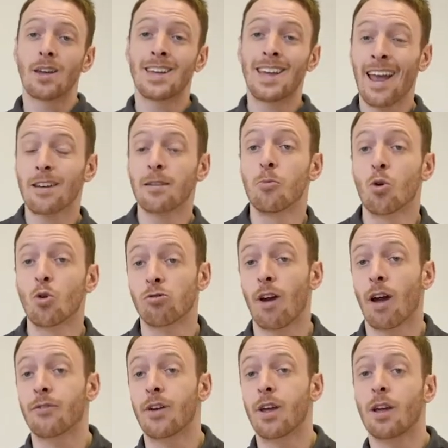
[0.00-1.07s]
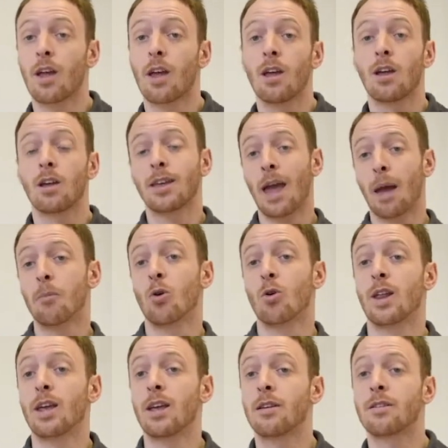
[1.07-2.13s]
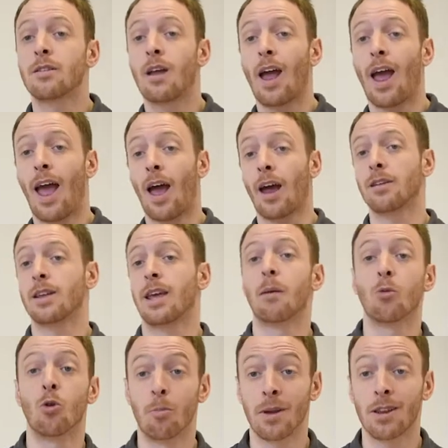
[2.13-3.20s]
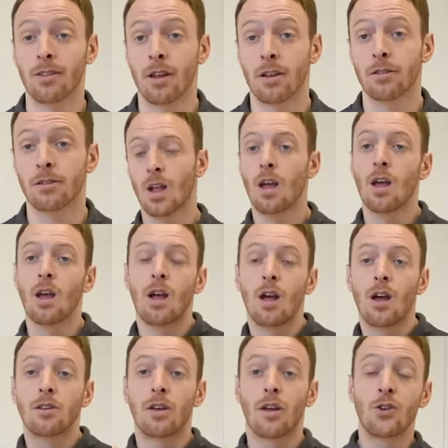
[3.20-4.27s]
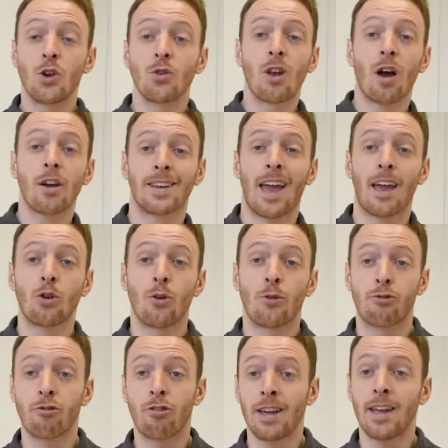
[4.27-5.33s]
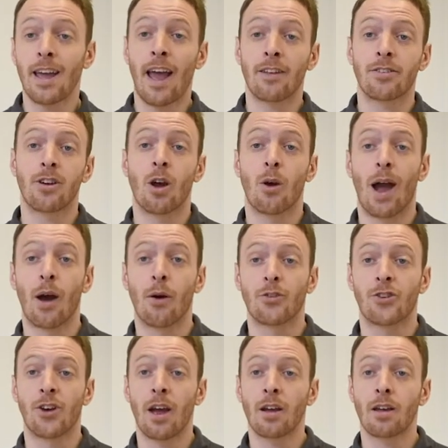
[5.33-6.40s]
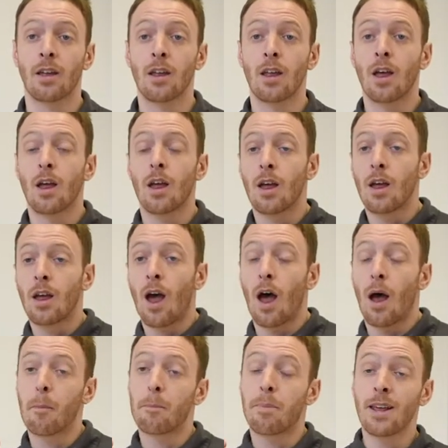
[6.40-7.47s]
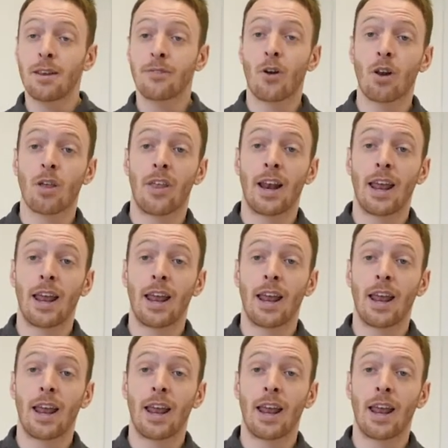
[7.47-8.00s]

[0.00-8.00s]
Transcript: get more traffic, get more leads, and get more business. So if you'd like to get your free SEO health check, please follow the